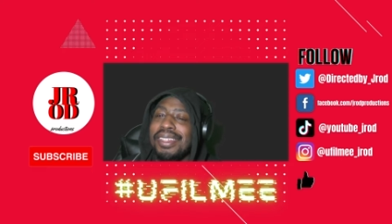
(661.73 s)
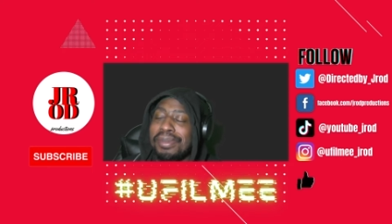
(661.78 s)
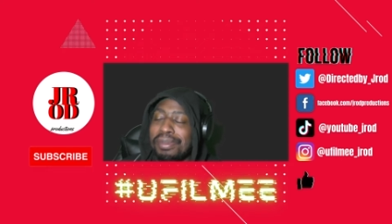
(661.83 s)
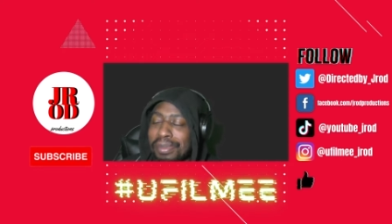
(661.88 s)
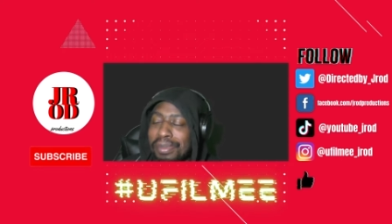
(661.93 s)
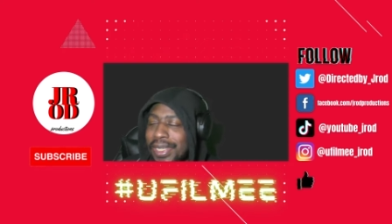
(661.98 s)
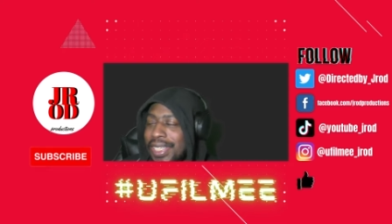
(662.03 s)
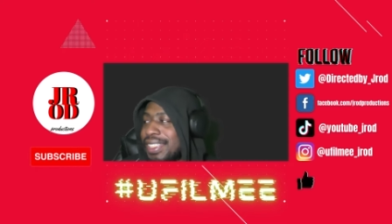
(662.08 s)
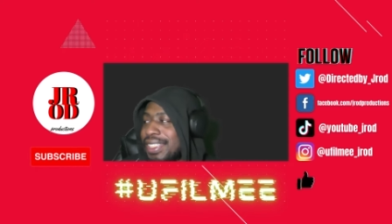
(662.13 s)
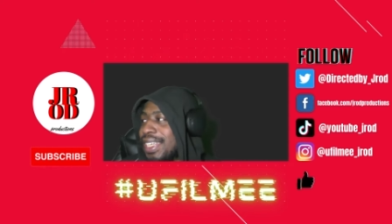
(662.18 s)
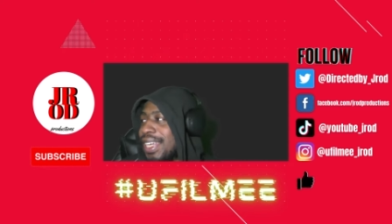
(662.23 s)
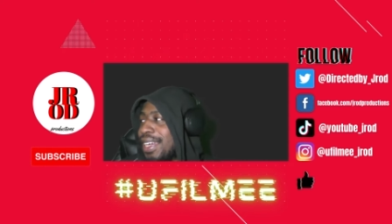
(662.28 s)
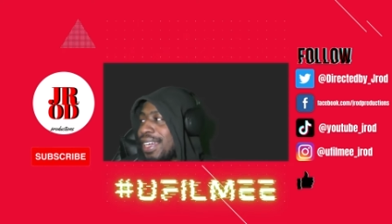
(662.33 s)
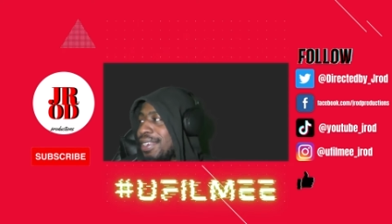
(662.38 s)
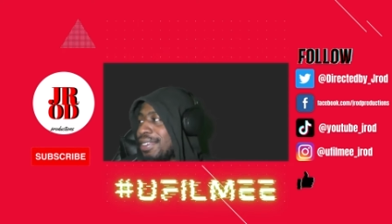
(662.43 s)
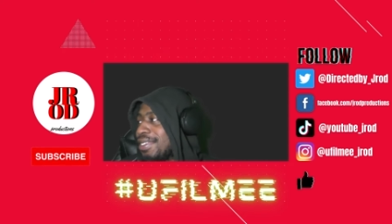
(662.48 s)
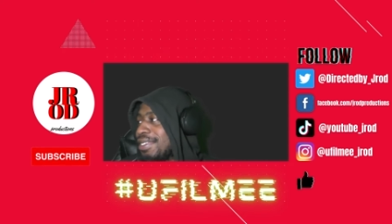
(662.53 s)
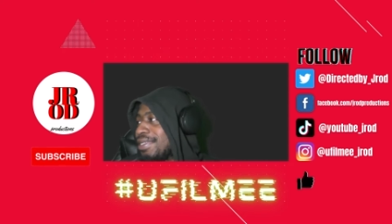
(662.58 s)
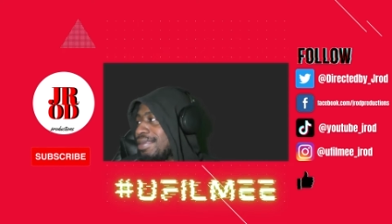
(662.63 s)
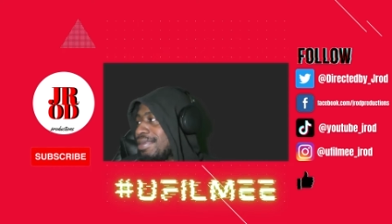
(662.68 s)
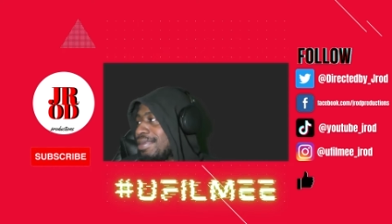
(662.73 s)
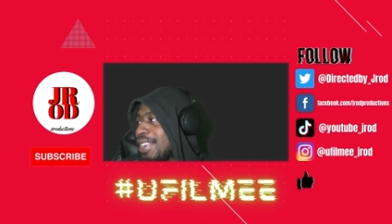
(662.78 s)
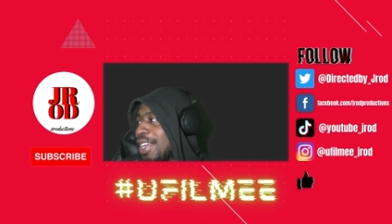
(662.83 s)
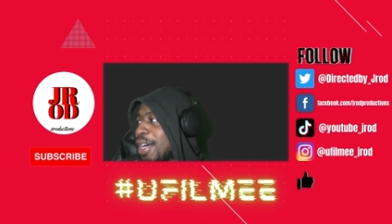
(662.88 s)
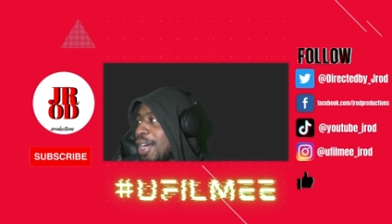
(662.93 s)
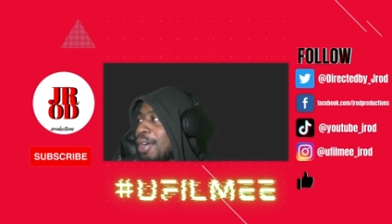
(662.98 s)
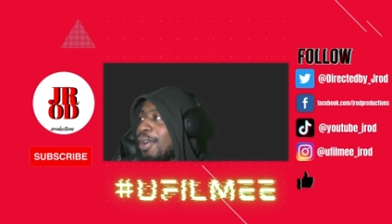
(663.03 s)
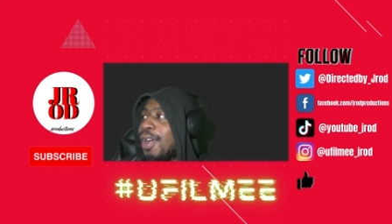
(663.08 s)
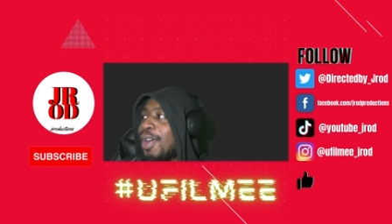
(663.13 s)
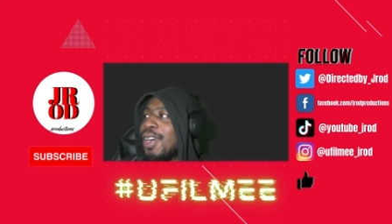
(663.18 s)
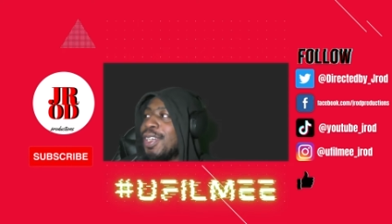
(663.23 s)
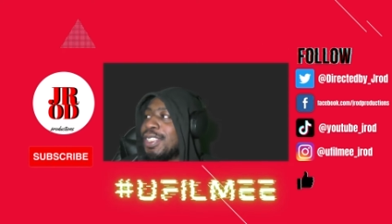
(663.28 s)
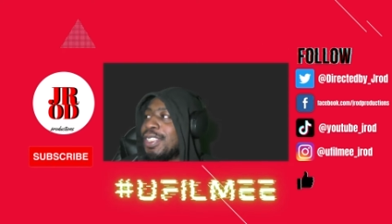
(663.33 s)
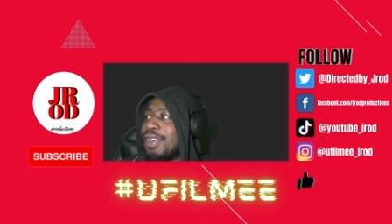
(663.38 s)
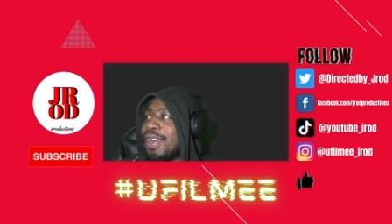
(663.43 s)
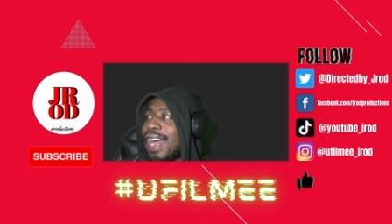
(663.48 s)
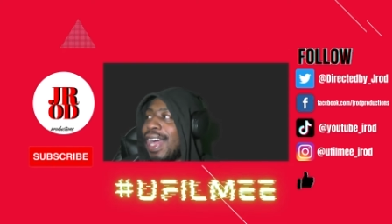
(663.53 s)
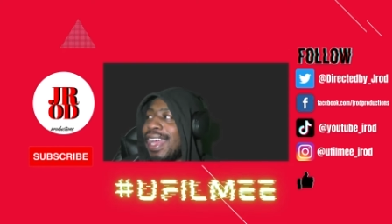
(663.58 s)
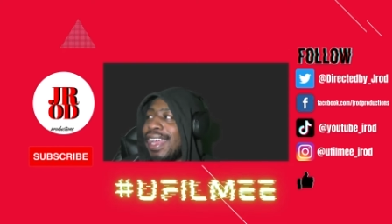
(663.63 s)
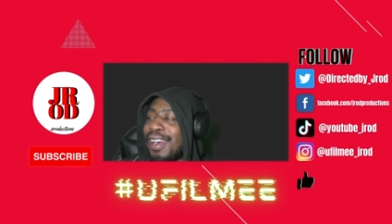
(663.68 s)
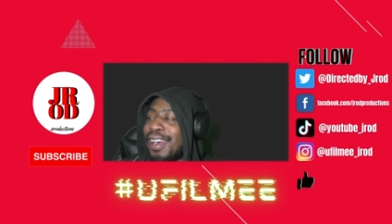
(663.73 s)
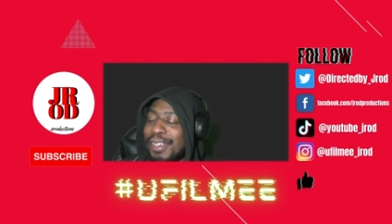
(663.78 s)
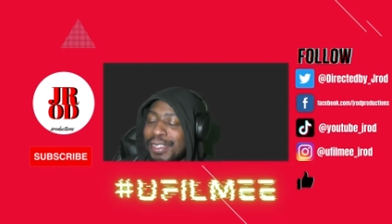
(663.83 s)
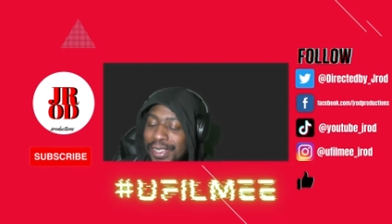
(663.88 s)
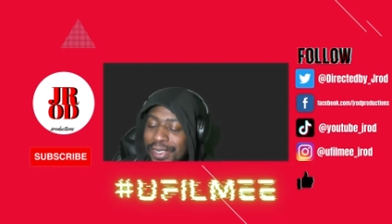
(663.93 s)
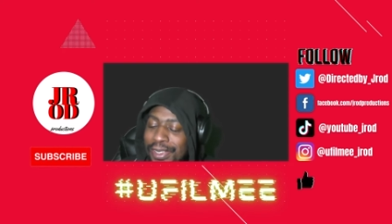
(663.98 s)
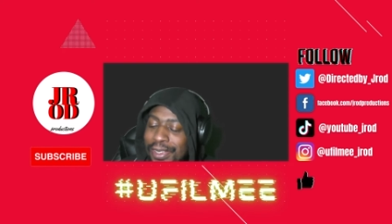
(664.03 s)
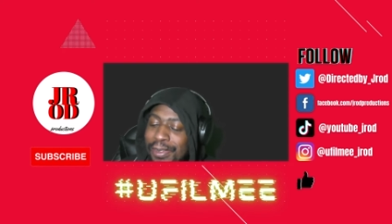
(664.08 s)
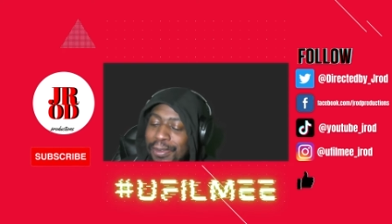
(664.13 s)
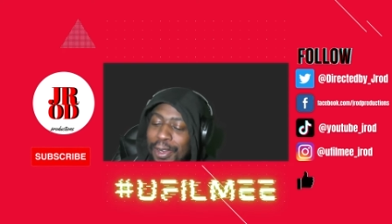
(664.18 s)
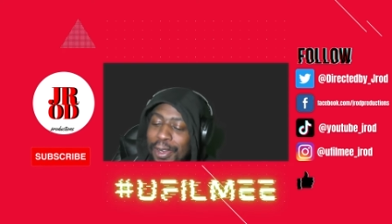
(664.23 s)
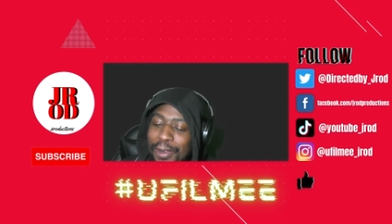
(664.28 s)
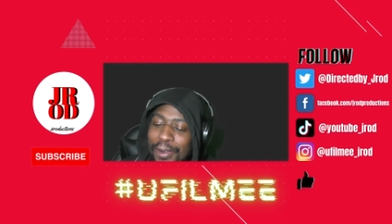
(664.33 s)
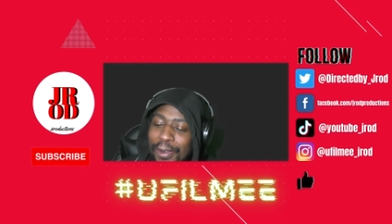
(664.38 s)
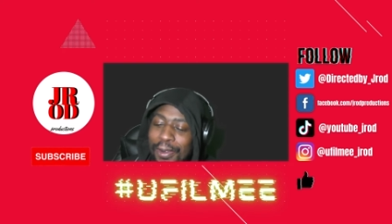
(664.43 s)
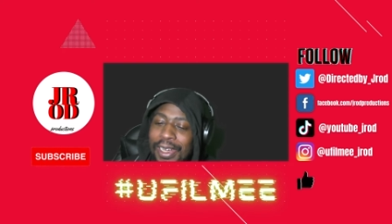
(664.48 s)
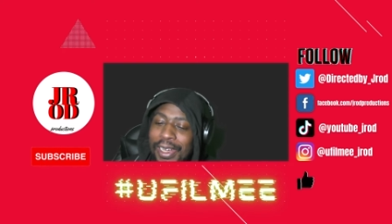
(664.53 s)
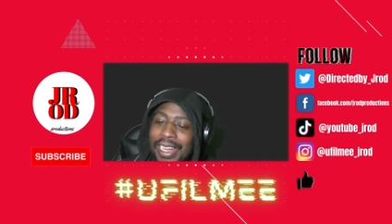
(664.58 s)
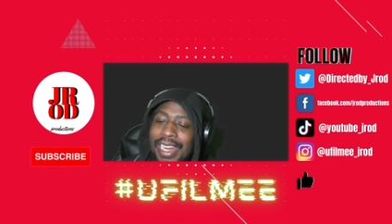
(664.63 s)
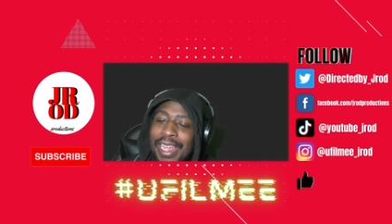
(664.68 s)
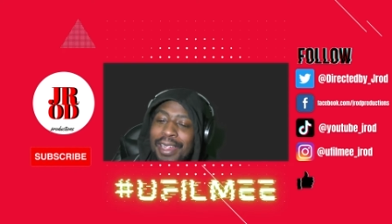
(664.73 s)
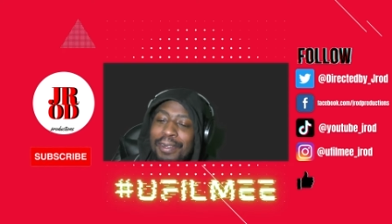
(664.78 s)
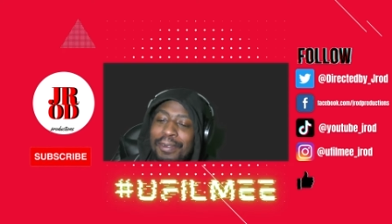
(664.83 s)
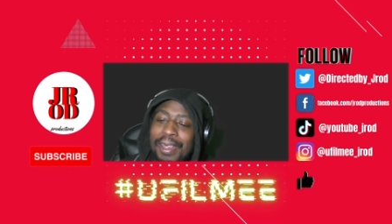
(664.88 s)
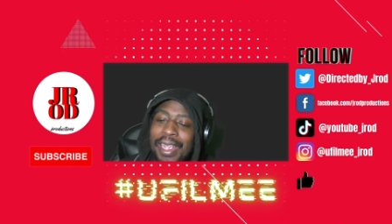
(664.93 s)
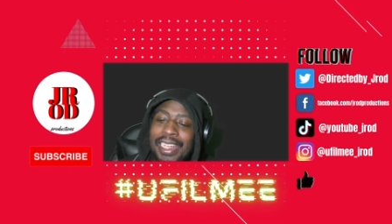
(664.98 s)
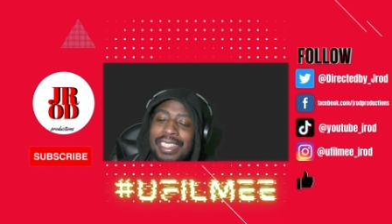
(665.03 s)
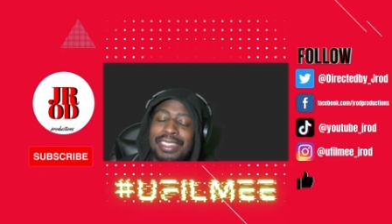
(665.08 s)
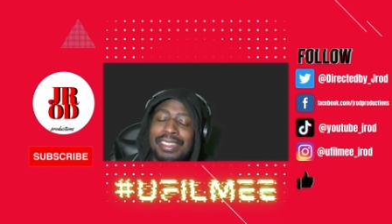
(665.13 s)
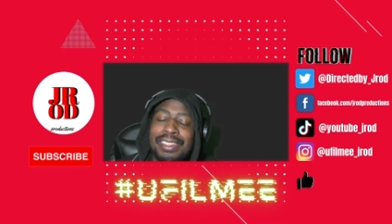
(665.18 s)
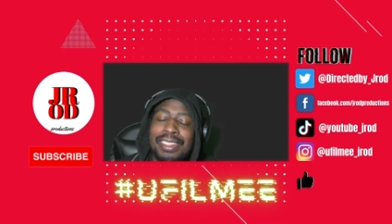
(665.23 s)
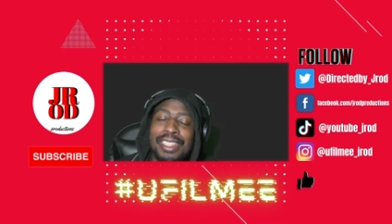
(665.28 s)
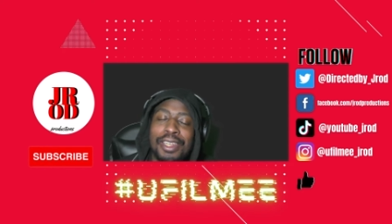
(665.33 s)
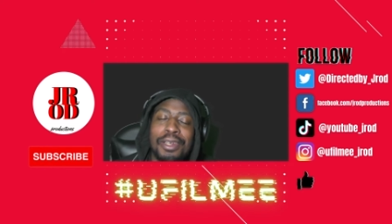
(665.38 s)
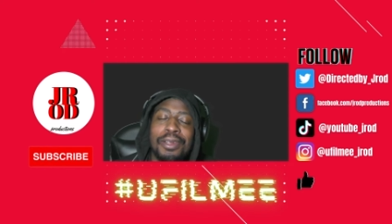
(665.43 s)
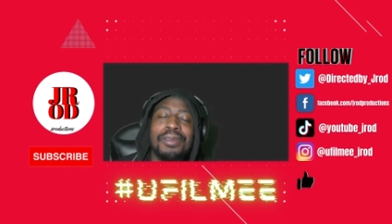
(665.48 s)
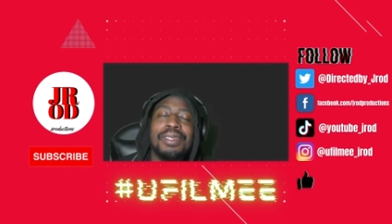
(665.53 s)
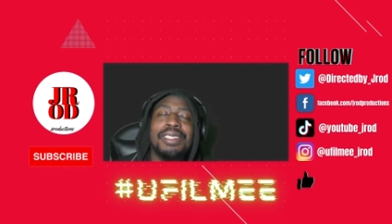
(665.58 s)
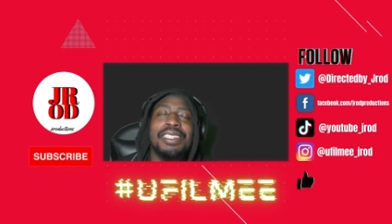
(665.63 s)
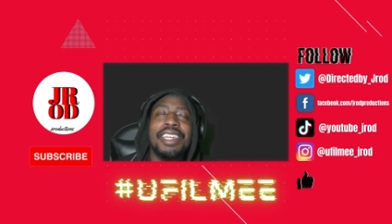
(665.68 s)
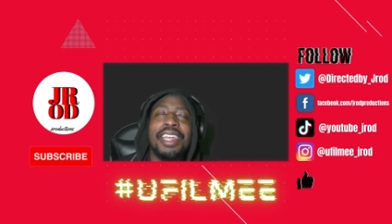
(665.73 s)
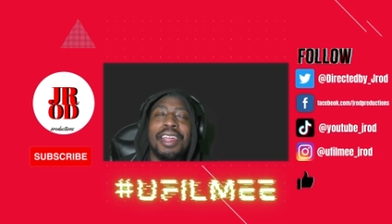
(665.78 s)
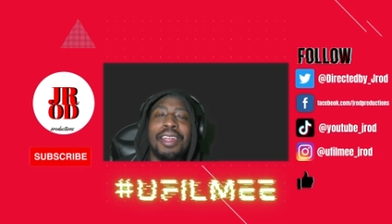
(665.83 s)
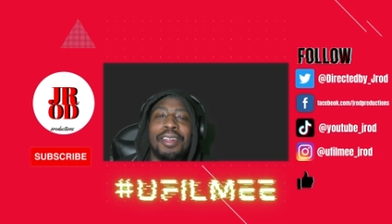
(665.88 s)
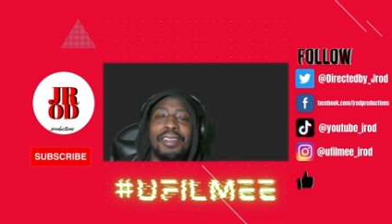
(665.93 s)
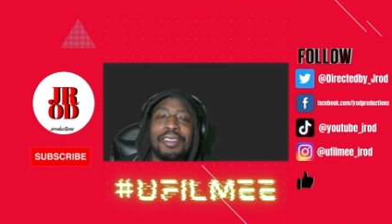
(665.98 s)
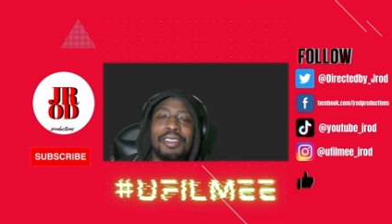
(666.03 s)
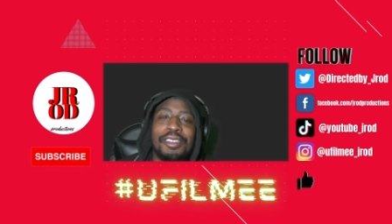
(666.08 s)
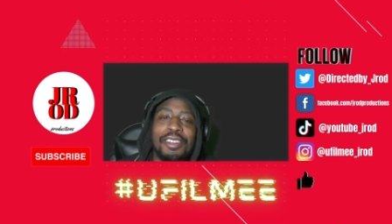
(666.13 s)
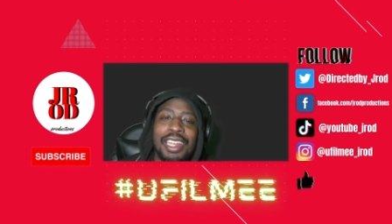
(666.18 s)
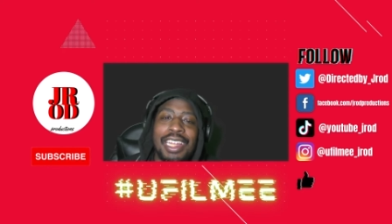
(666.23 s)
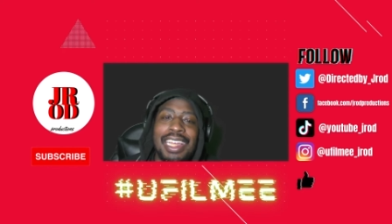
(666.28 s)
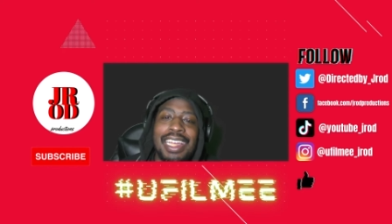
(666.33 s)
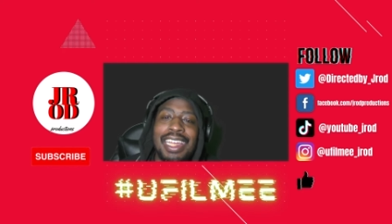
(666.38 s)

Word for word: Peace out. Oh, also, I also recorded a reaction to the newest character